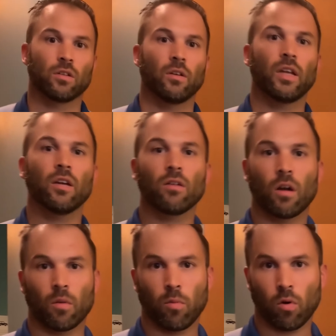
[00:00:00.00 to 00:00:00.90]
so here in
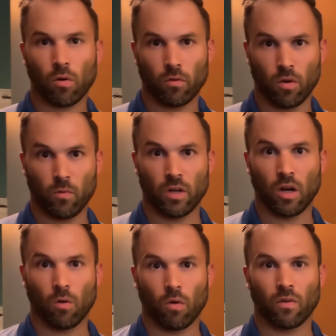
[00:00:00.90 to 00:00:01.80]
our report room, we
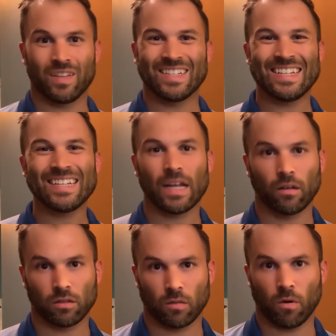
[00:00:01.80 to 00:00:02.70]
go over the
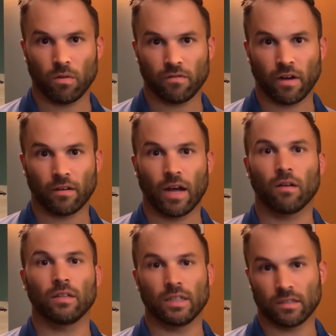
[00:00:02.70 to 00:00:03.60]
details of what we found
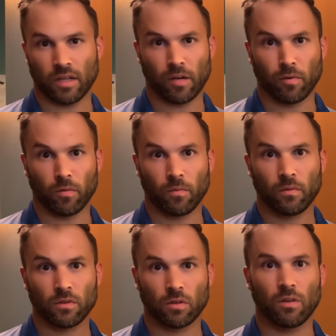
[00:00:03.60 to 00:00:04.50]
out in the exam room.
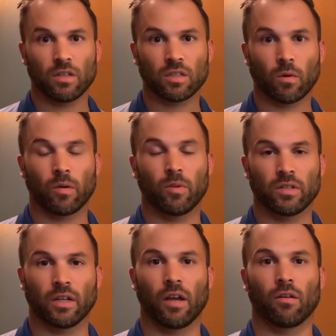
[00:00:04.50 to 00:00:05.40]
So this is where we
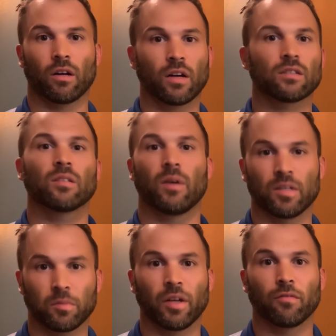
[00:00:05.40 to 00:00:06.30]
put together a
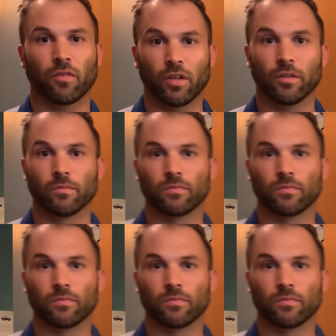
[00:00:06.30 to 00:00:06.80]
customized plan for you.